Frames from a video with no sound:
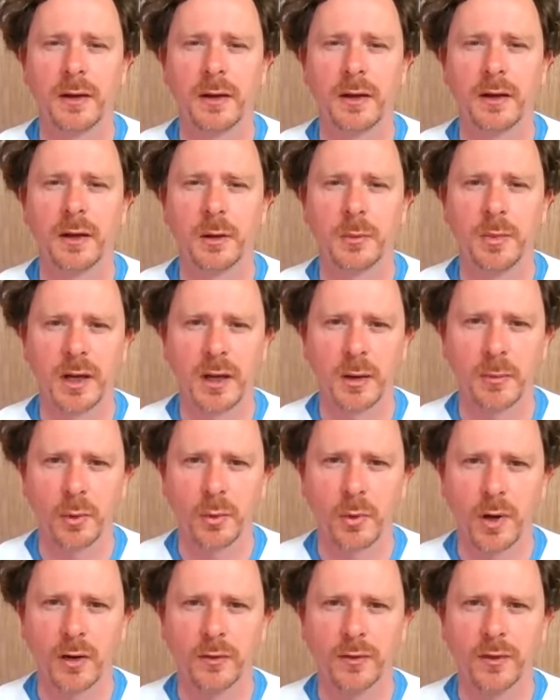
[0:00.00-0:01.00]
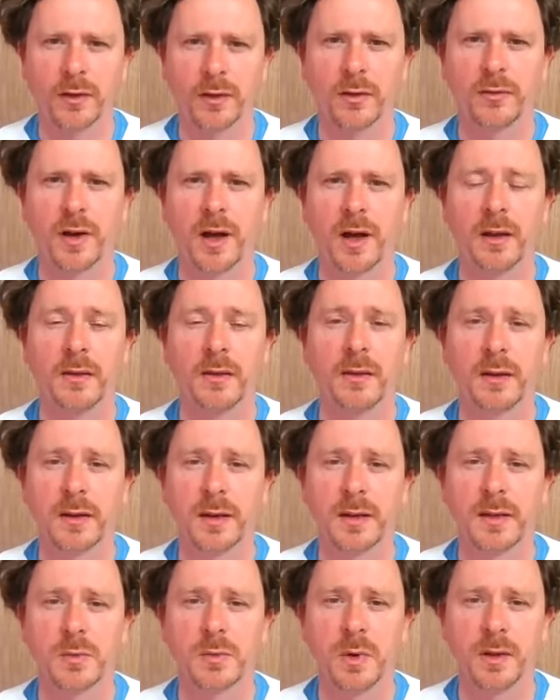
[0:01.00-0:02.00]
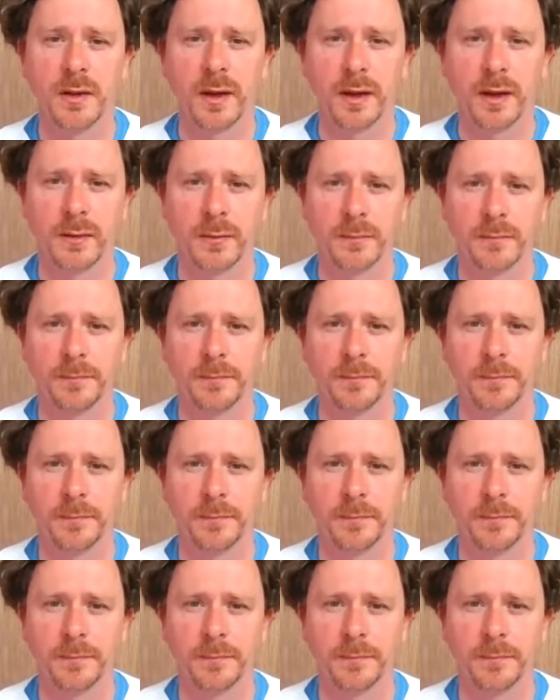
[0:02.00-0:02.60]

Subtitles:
and I become aware of the divine that is within,